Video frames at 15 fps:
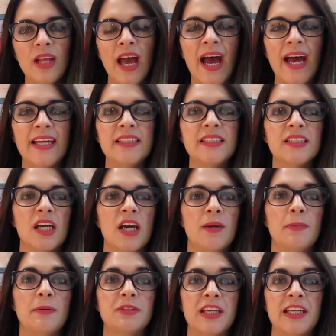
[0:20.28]
and
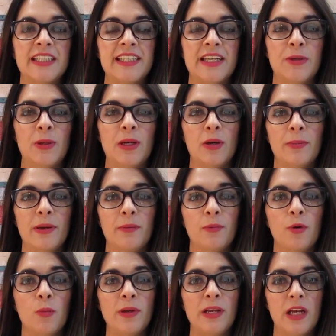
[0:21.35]
I was going to tell you a little bit of
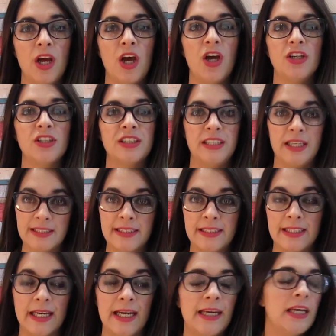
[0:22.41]
what we learnt
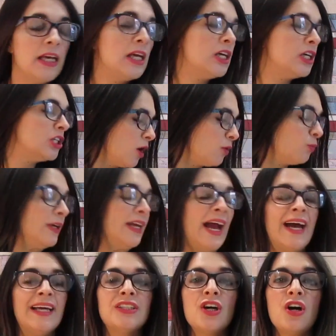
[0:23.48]
yesterday. We
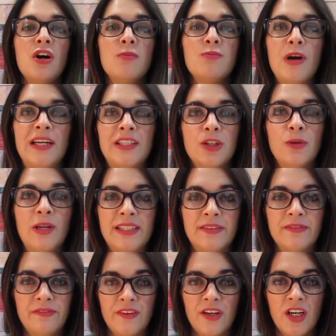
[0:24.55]
had our practical
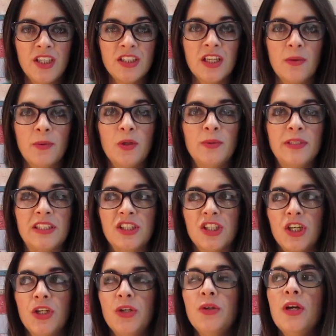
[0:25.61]
lesson first, like we always
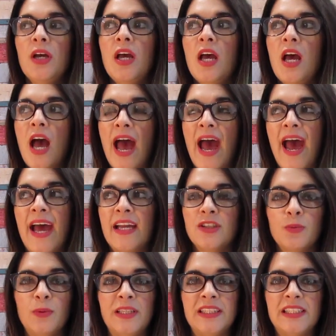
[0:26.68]
do,
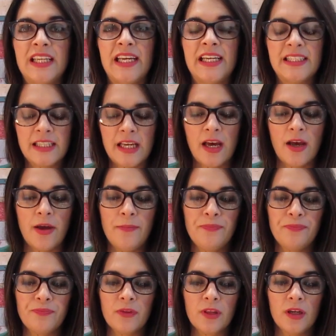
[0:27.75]
and we did
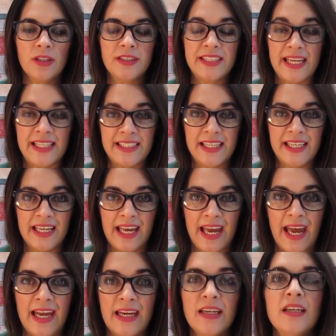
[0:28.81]
setting
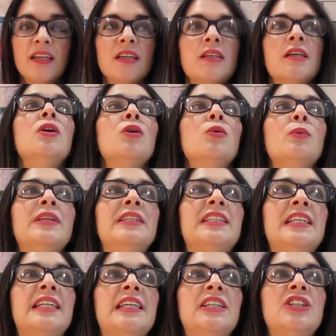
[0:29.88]
again. We
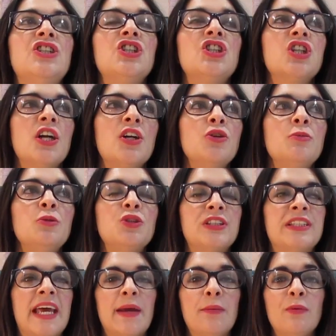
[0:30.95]
did just like normal
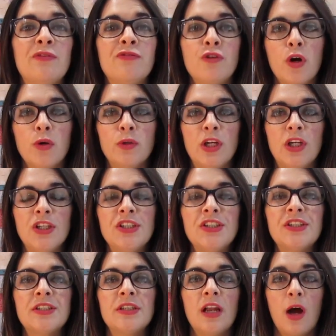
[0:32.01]
setting with
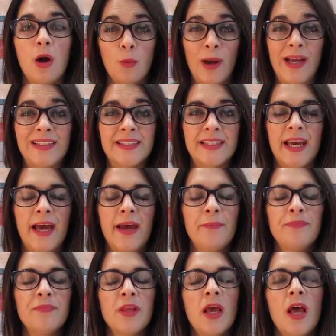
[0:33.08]
rollers, like a wet
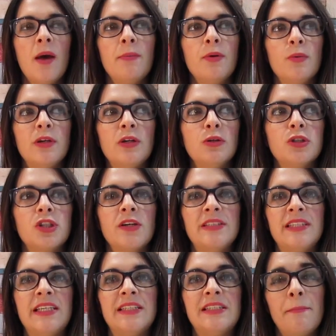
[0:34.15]
set, but we also
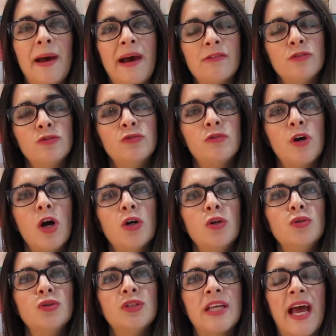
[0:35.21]
did barrel
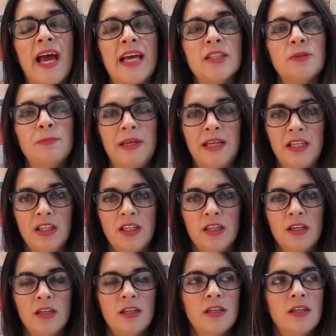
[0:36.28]
rolls and
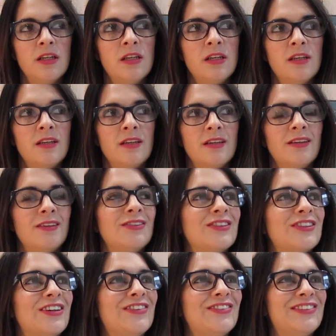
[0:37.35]
pin, oh
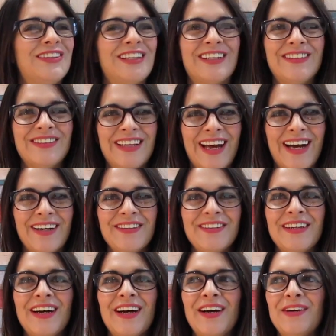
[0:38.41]
god, I can't remember what they're called
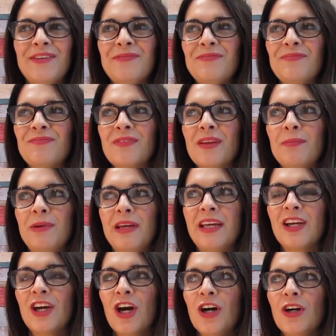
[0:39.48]
now,
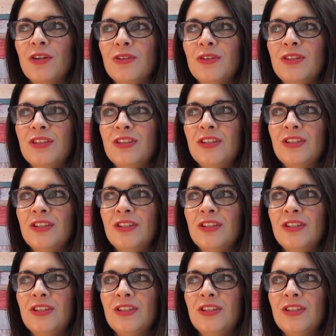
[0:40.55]
pin curl